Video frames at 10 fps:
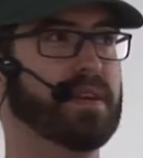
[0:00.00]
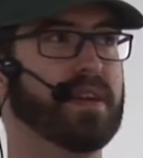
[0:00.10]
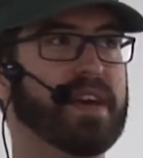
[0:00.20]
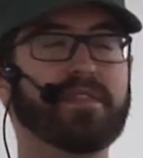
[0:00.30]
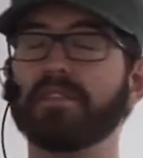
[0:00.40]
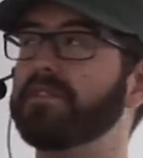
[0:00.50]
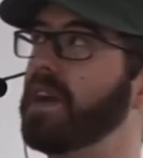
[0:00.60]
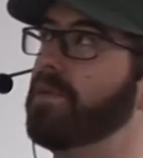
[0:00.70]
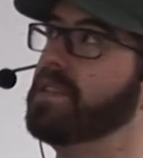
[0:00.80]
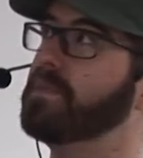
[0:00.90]
You have a
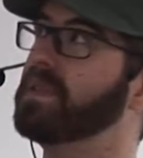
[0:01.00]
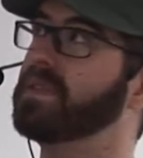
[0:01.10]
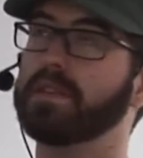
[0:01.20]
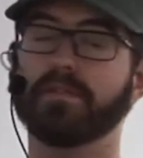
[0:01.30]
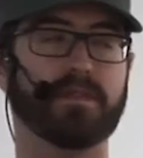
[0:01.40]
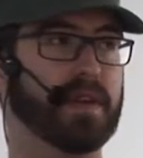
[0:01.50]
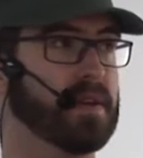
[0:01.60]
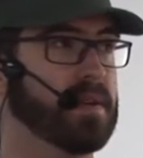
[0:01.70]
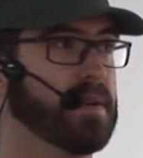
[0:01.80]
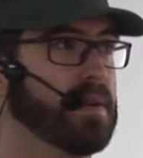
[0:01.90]
very specific
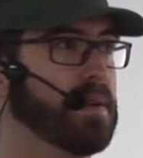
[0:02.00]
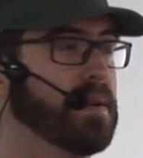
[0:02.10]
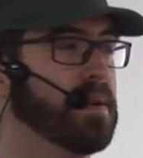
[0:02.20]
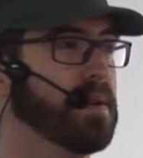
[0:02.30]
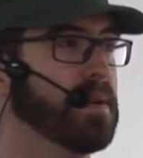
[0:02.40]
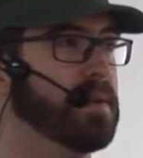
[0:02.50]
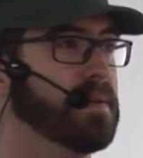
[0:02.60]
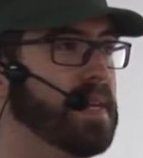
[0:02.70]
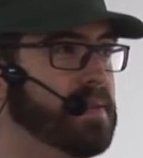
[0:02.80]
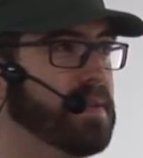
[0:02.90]

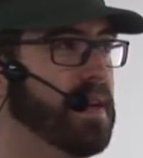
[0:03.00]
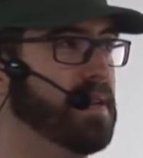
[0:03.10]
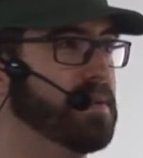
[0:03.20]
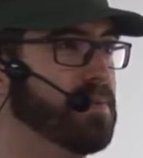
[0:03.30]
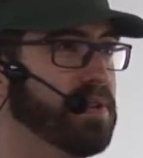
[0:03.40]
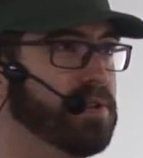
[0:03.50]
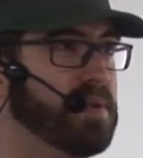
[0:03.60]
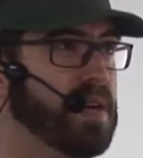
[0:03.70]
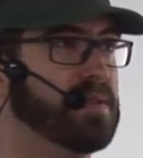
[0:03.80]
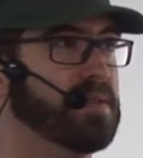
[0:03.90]
test case which
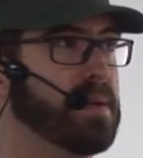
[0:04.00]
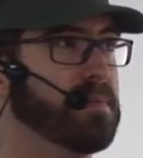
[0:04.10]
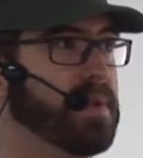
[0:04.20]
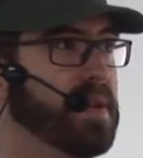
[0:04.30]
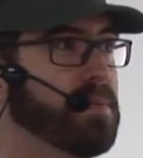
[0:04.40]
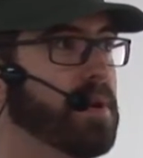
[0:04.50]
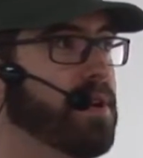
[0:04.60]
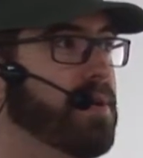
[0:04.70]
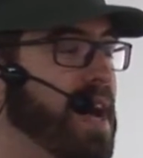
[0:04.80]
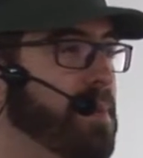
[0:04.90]
does something where
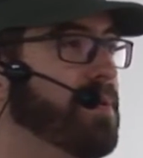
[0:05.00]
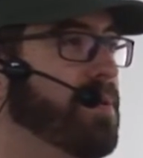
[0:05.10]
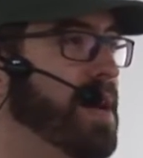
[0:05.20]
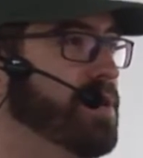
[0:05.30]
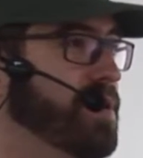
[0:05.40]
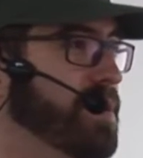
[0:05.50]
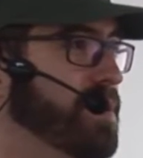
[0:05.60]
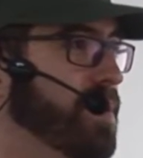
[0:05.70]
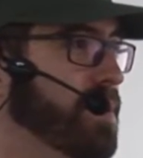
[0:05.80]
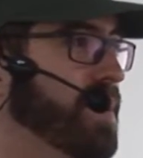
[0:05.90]
your app
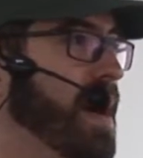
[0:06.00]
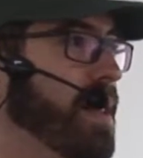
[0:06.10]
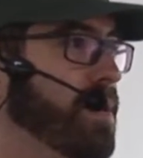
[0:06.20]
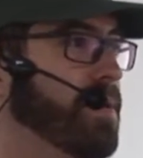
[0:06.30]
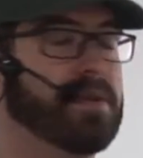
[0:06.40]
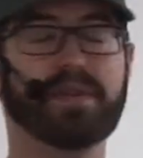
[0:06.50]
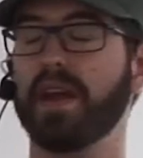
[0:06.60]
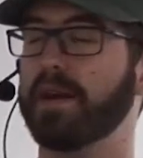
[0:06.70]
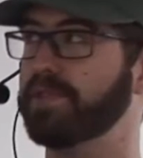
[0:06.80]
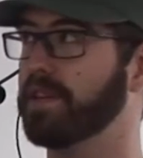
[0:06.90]
crashes on the alloc, or the
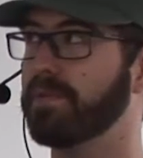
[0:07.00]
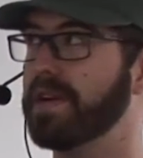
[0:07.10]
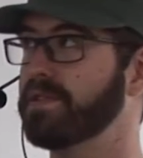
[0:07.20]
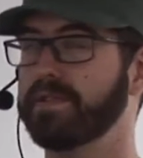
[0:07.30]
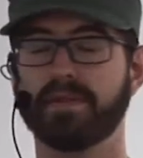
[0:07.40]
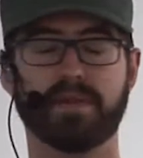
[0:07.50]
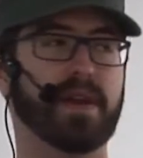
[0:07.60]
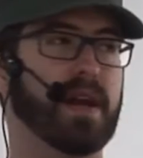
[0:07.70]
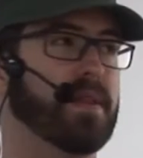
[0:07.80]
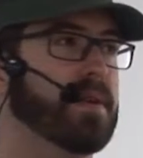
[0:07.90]
object crashes on
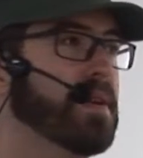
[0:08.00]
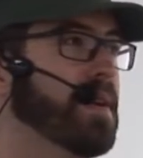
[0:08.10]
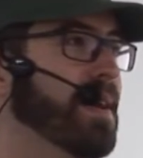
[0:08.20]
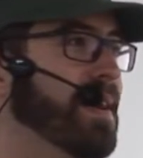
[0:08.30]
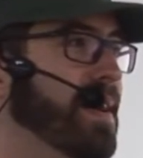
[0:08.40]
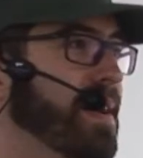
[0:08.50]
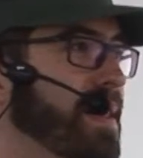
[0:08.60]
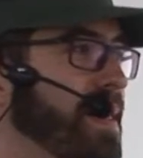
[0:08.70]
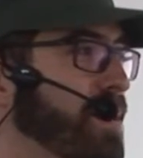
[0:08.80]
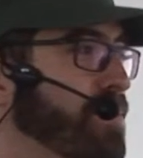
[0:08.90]
the alloc.
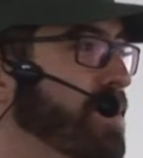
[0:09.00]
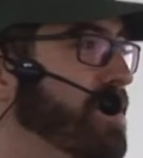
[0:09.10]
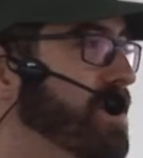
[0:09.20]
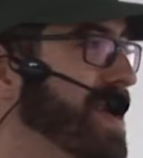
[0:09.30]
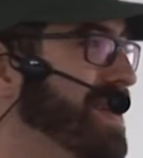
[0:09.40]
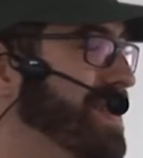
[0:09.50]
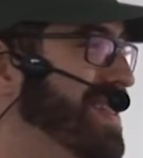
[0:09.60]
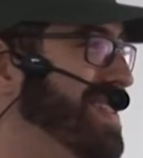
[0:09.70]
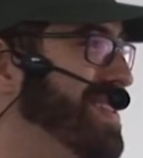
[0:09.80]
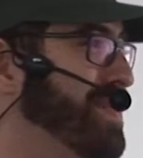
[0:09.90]
And now you think
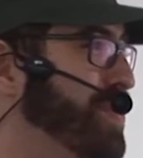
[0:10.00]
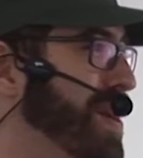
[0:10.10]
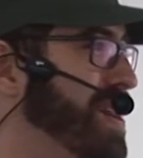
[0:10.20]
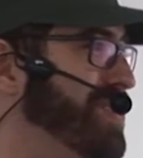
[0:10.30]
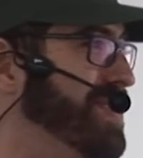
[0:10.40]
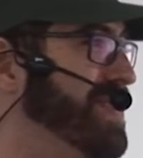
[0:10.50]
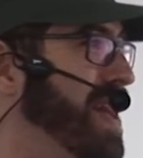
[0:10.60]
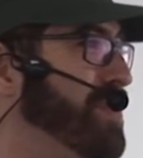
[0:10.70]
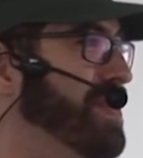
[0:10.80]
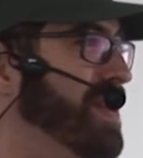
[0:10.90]
that that crash is
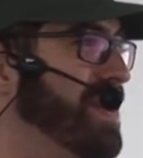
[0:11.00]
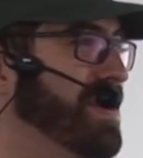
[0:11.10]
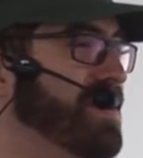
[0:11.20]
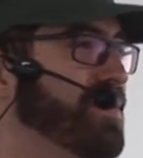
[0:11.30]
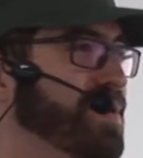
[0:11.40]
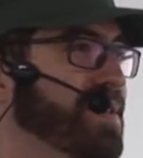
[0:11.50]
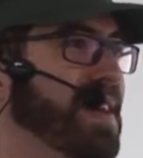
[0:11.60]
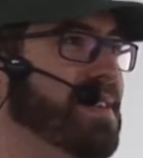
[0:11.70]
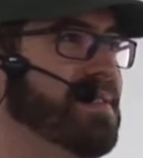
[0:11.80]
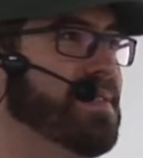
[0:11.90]
happening in a different
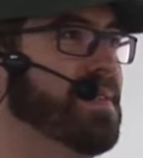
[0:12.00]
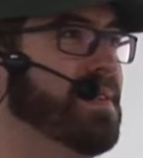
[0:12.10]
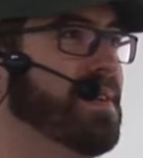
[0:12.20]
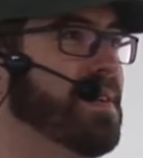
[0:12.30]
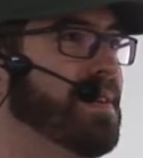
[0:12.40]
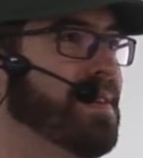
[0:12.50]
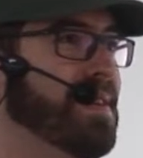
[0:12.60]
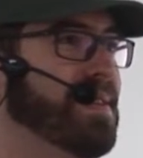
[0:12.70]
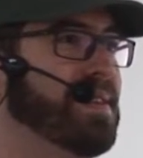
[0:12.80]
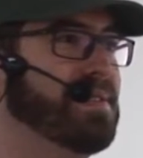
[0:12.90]
test.
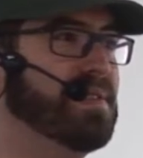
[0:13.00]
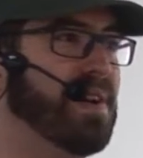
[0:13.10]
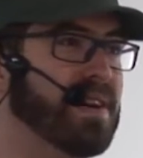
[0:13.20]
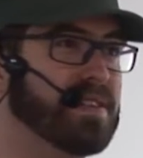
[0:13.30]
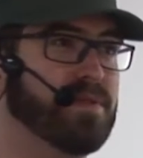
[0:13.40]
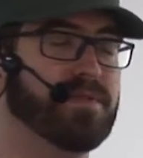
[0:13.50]
And that sucks.